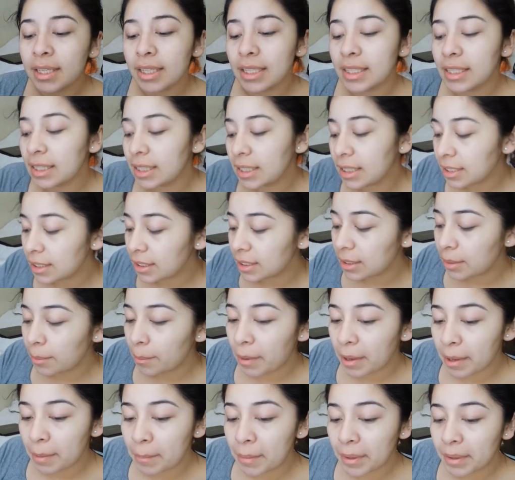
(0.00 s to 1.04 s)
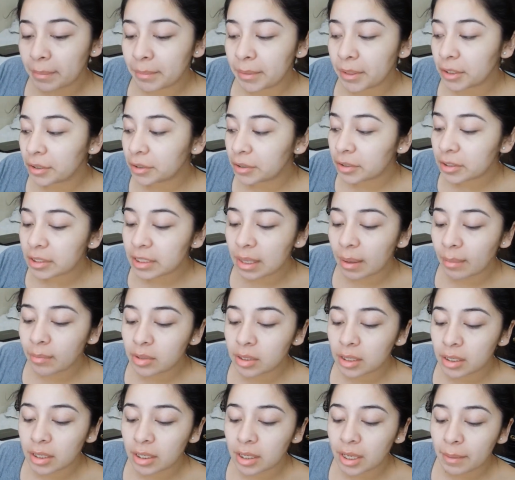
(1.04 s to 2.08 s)
This is by Bare Minerals. I'm
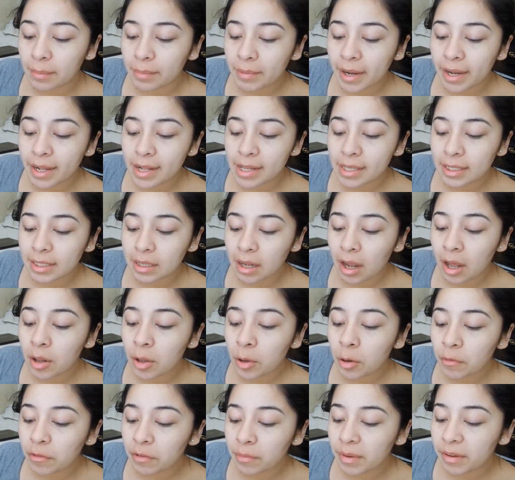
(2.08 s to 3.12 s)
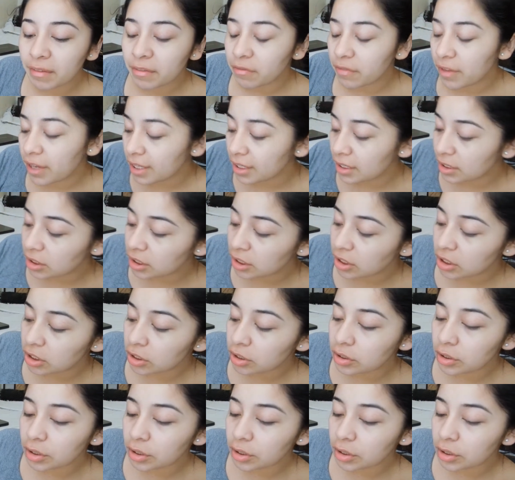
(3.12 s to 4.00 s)
just going to apply this all over my face. Just to